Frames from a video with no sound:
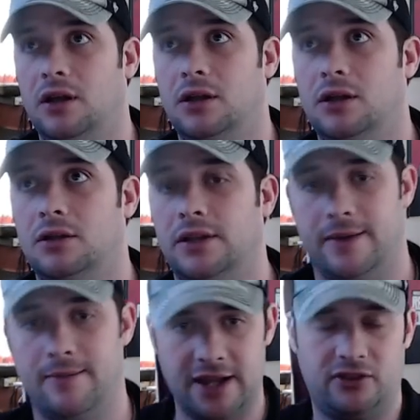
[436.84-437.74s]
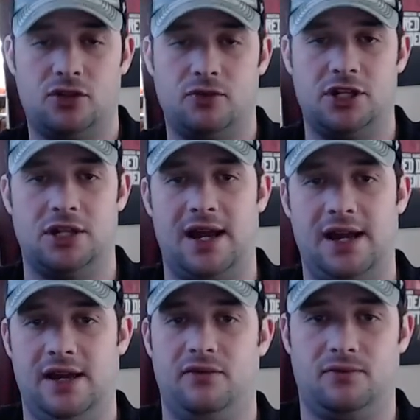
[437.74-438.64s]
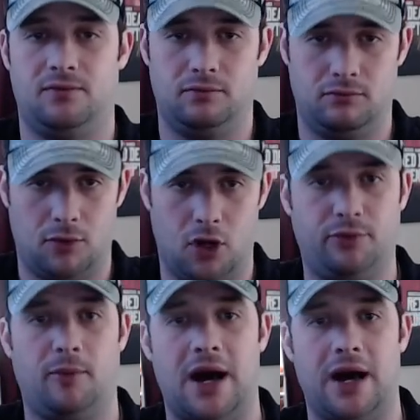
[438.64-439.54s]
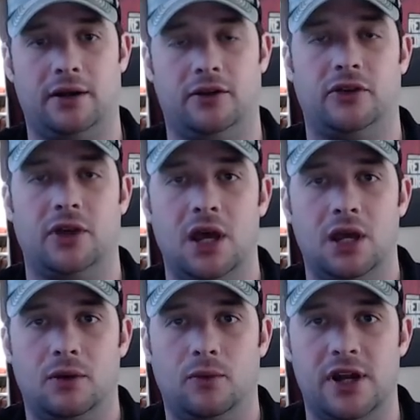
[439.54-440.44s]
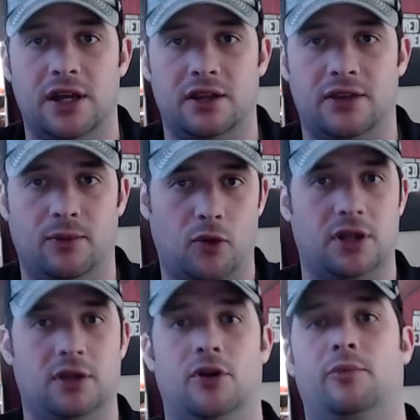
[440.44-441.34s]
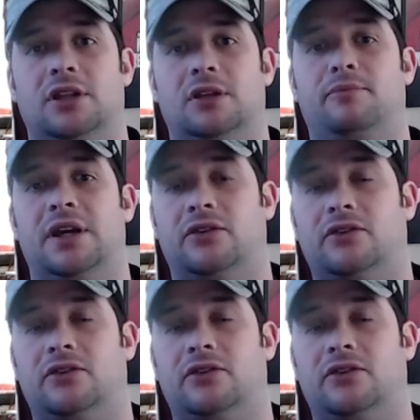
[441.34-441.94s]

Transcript: like in my situation, I have multiple monitors with the one in the middle being the biggest.